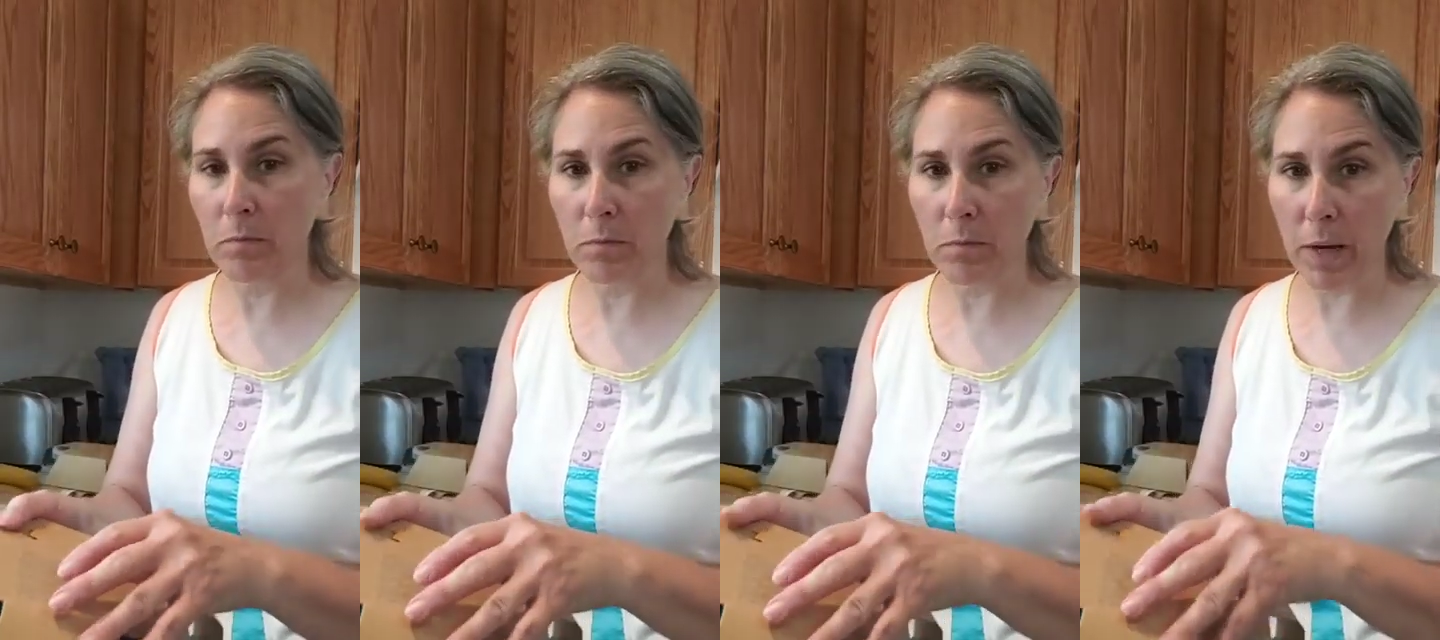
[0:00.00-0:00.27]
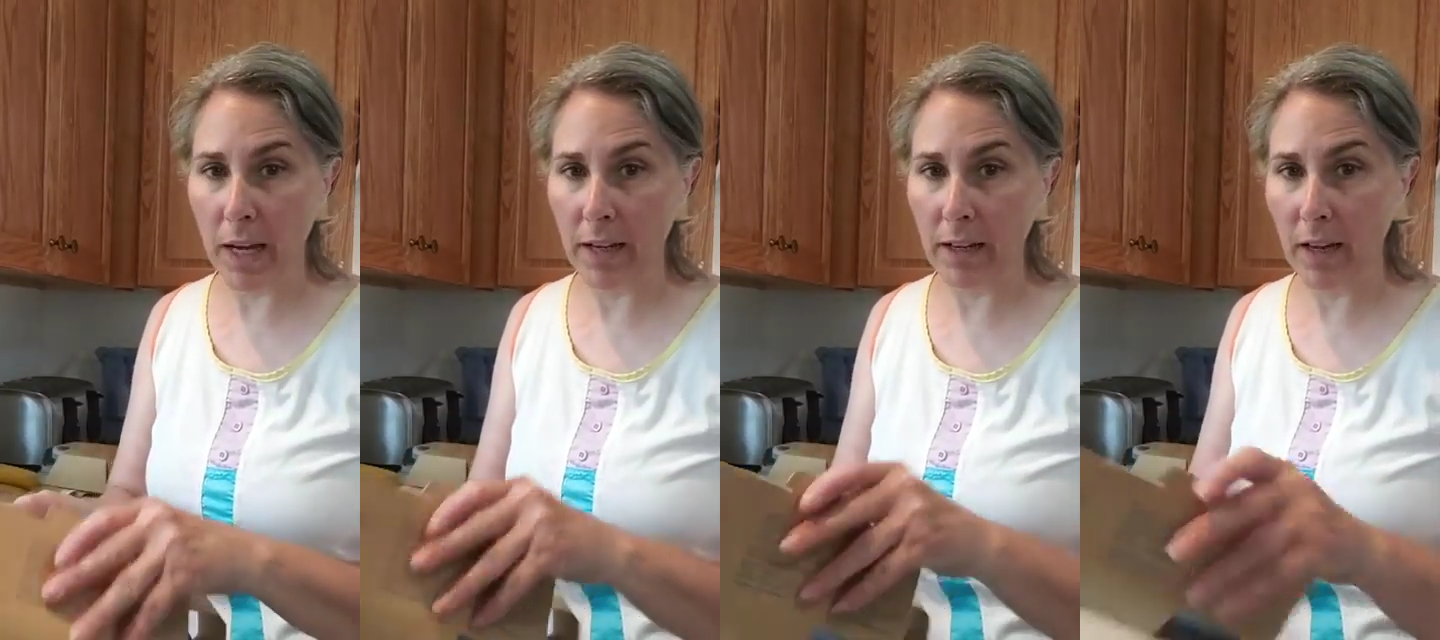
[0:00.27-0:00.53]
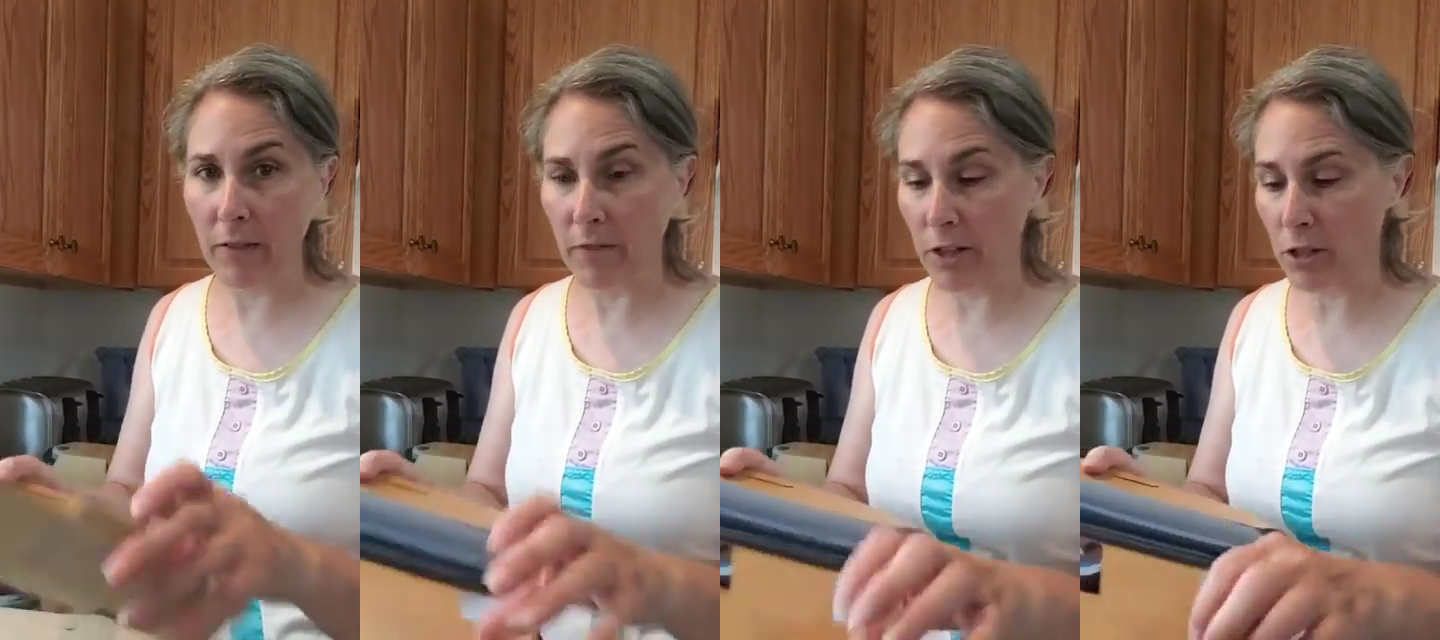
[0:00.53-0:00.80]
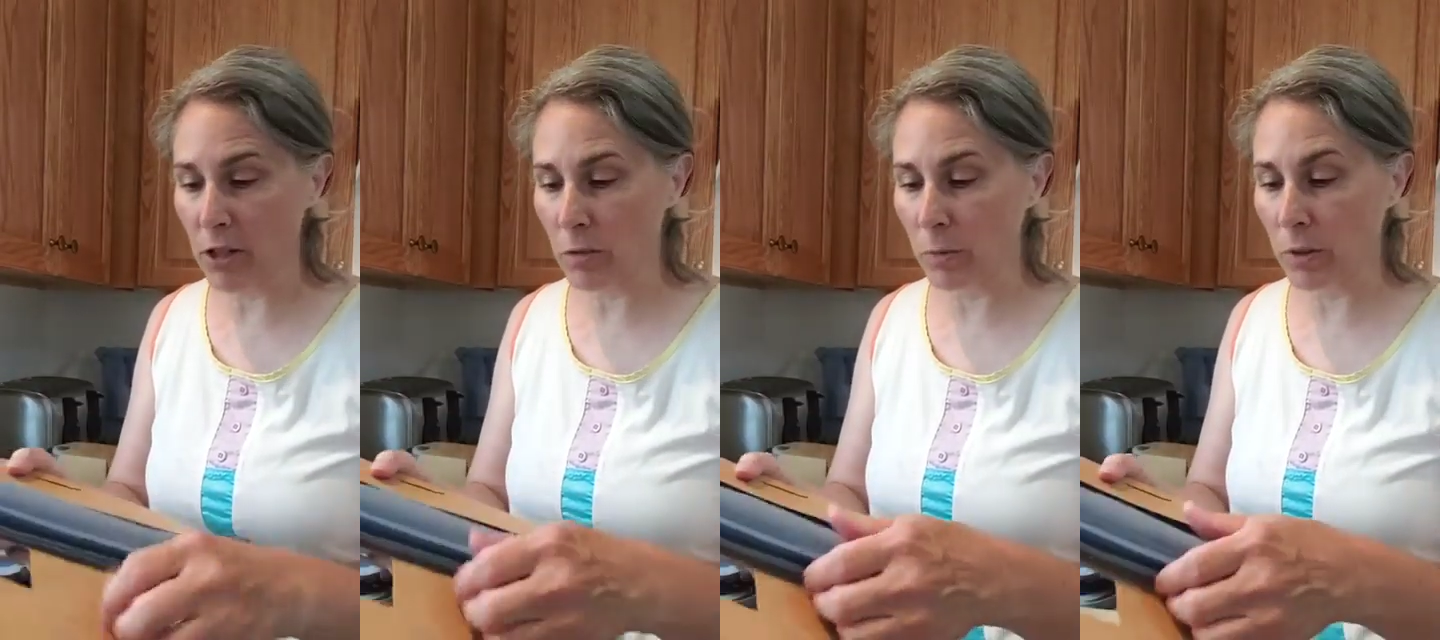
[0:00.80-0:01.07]
bag of
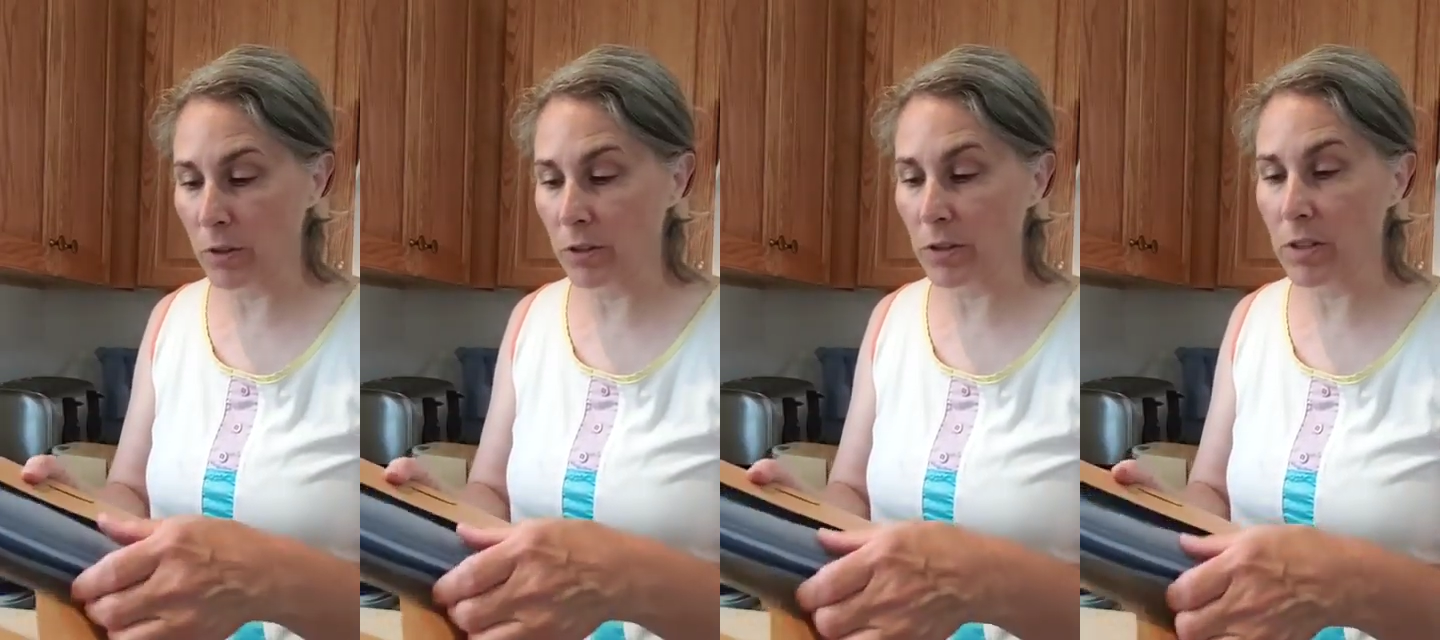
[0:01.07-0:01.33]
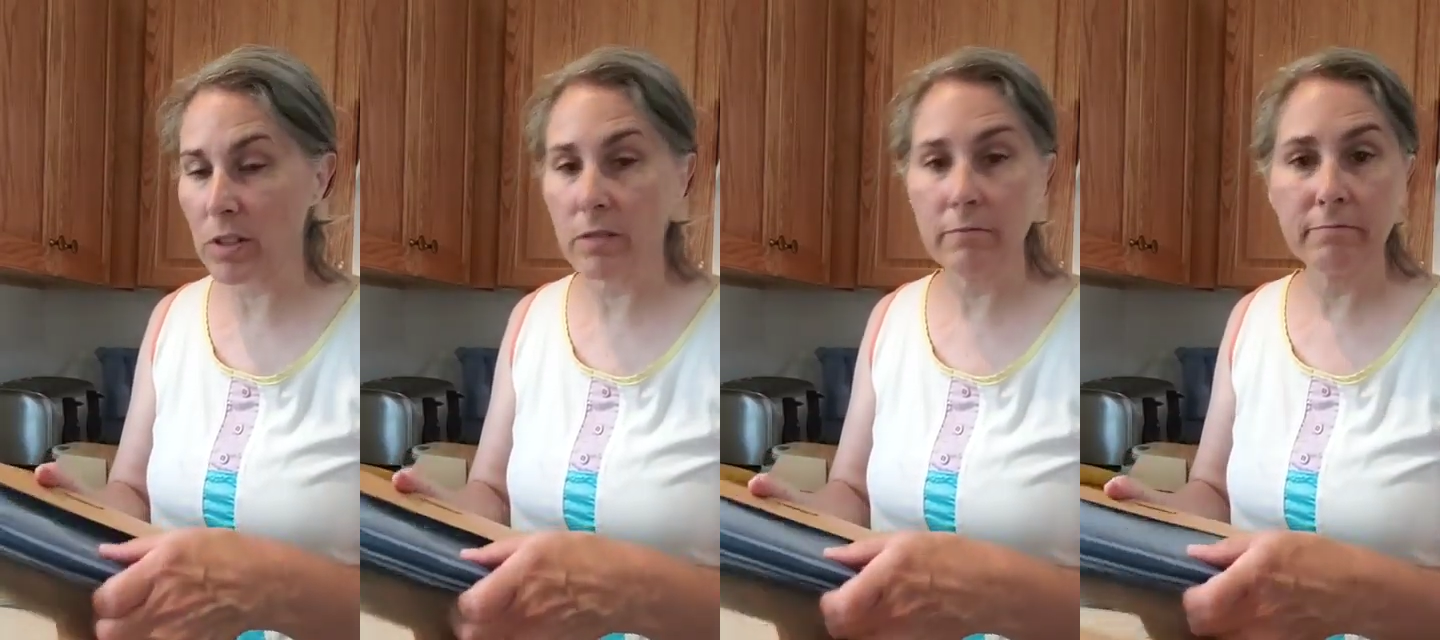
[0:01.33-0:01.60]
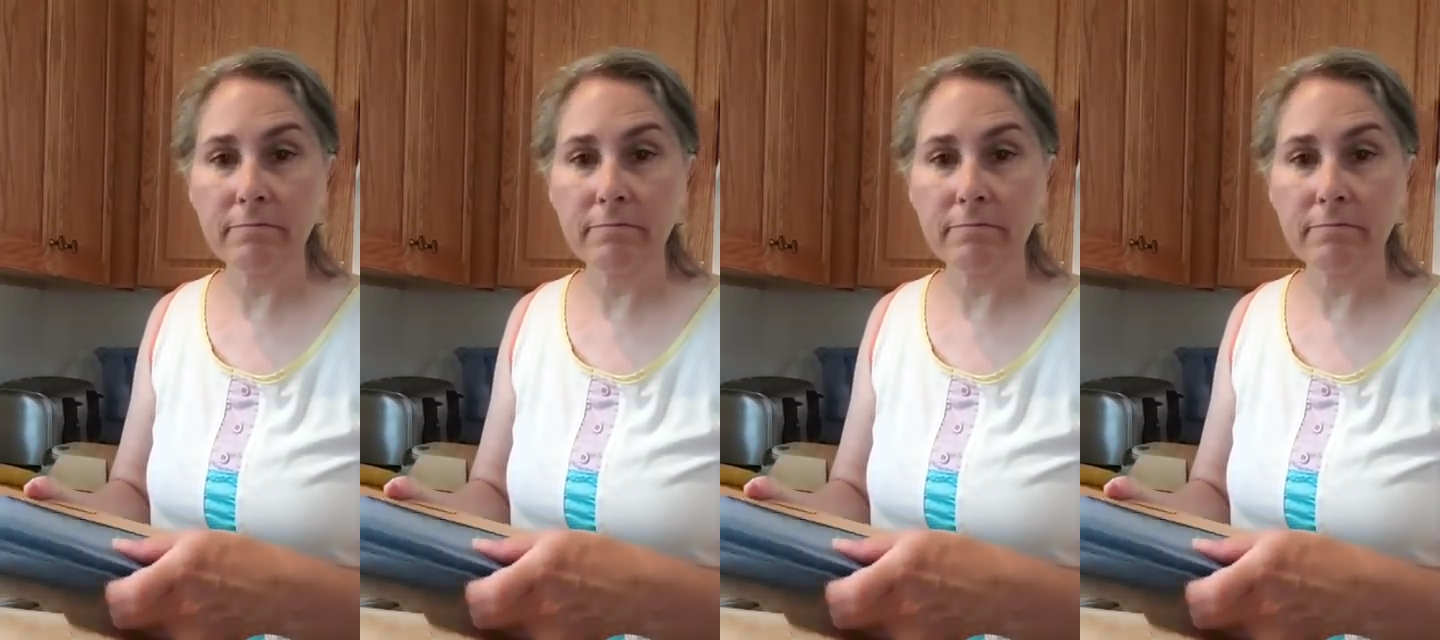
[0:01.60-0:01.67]
vegetables,